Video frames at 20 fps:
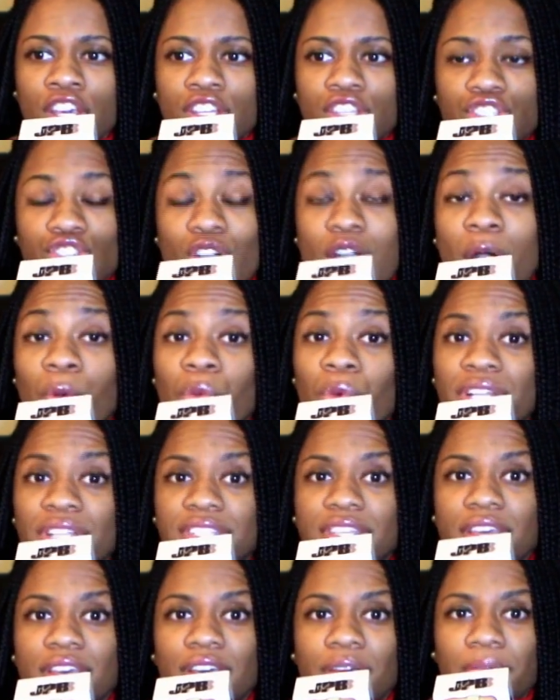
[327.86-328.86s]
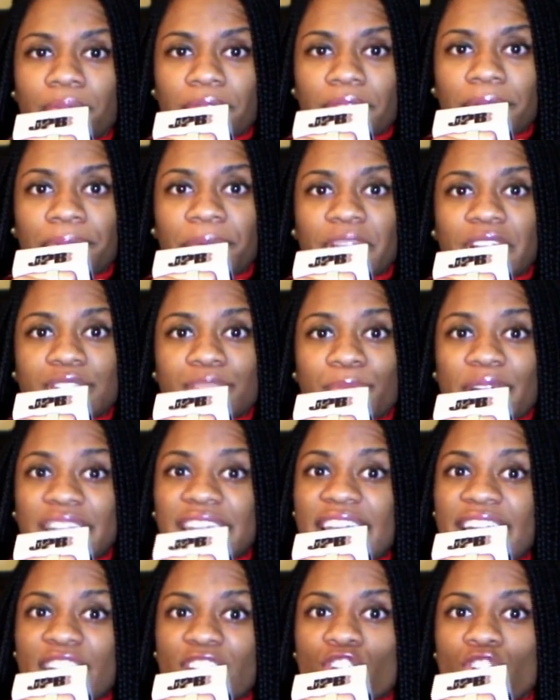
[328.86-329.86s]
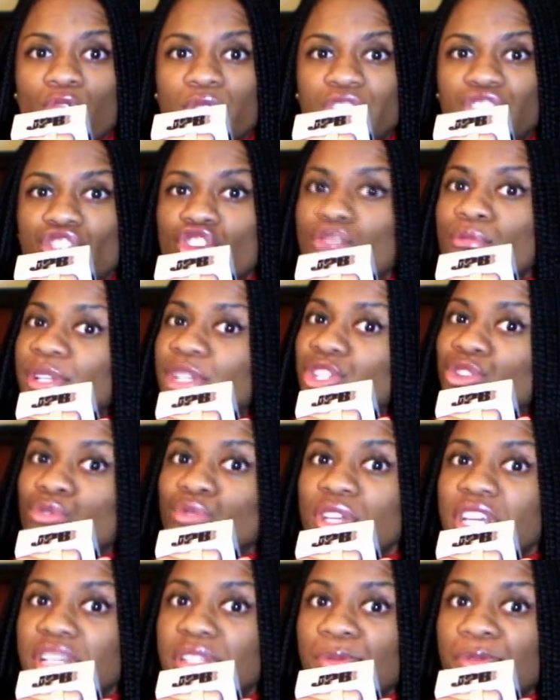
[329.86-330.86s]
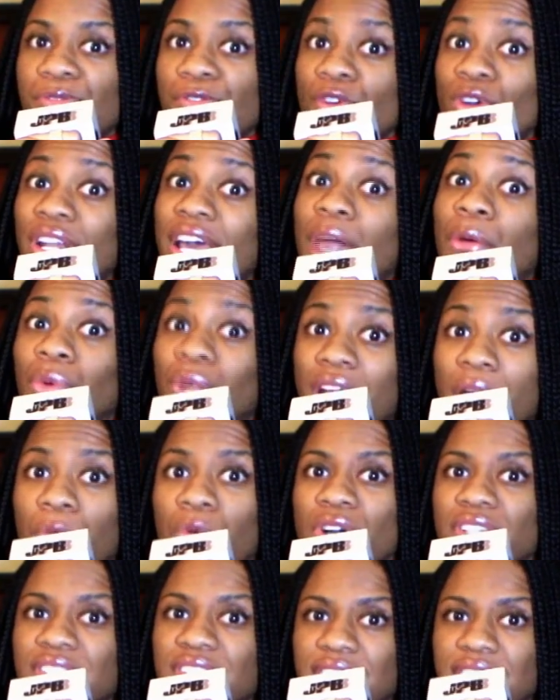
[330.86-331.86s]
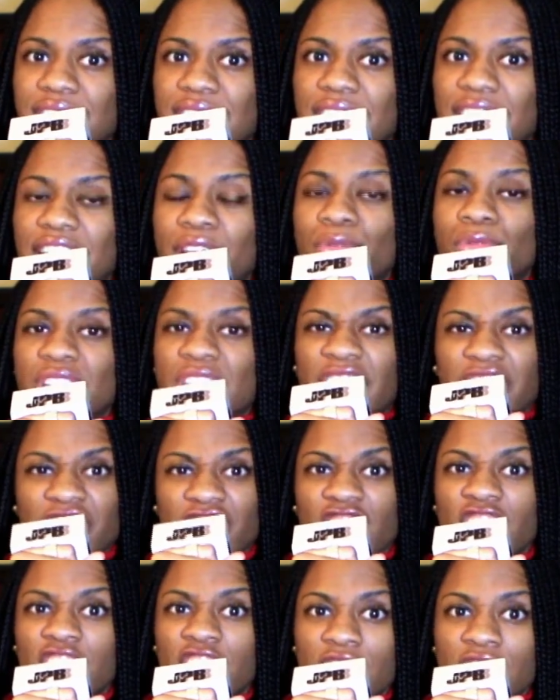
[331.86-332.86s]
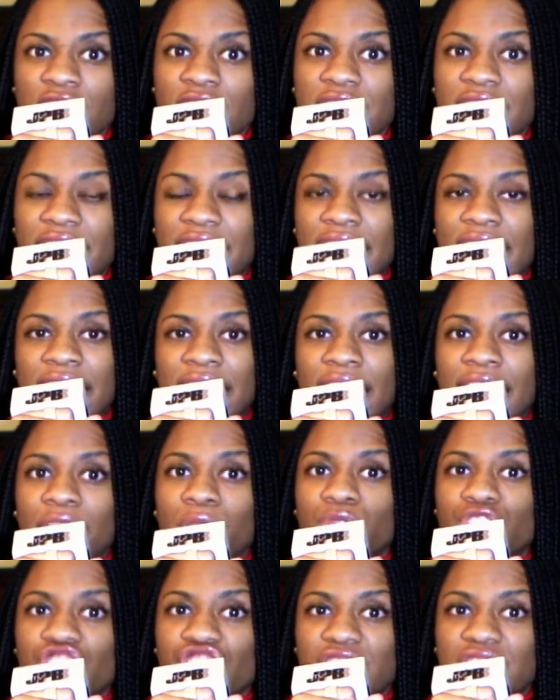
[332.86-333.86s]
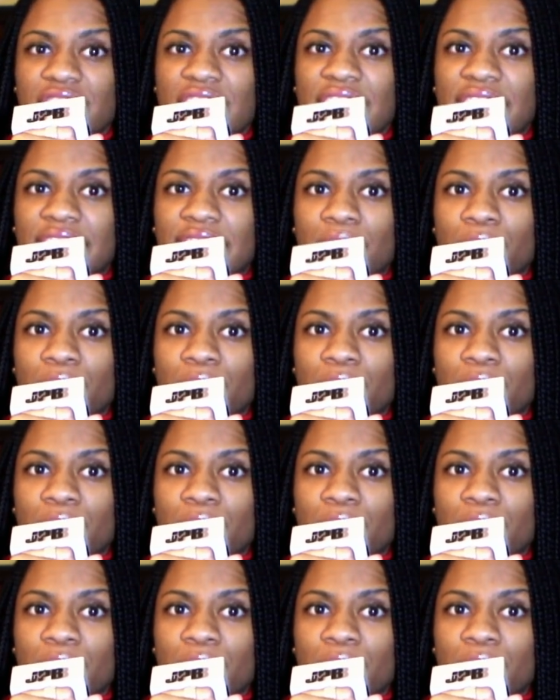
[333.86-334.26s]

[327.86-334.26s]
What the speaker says: So I went to, because my dad always told me 2 years before that, when I was 16, he was like, you're good and I like what you're saying.